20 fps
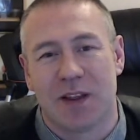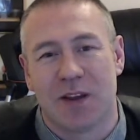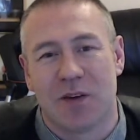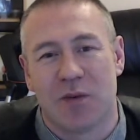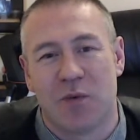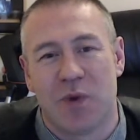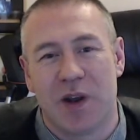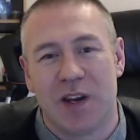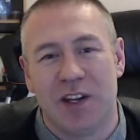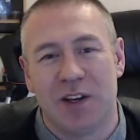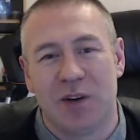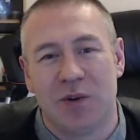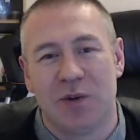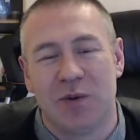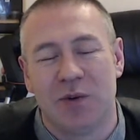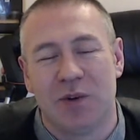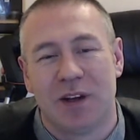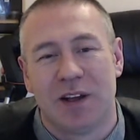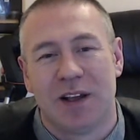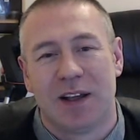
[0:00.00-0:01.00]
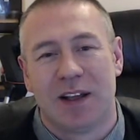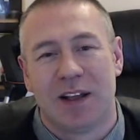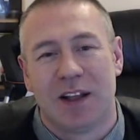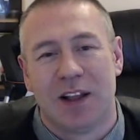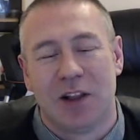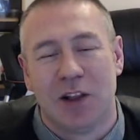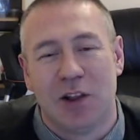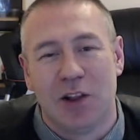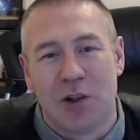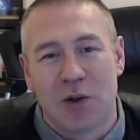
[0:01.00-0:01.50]
when you
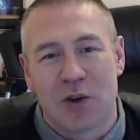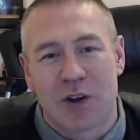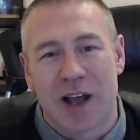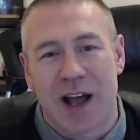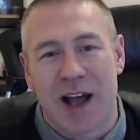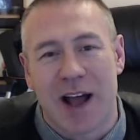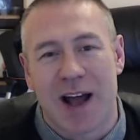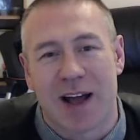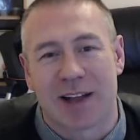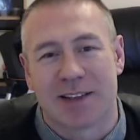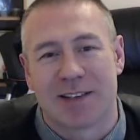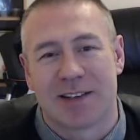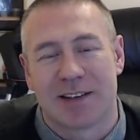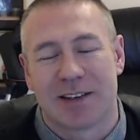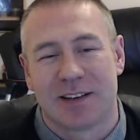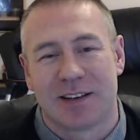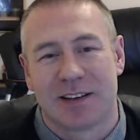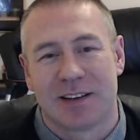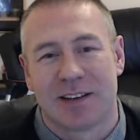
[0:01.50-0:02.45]
look at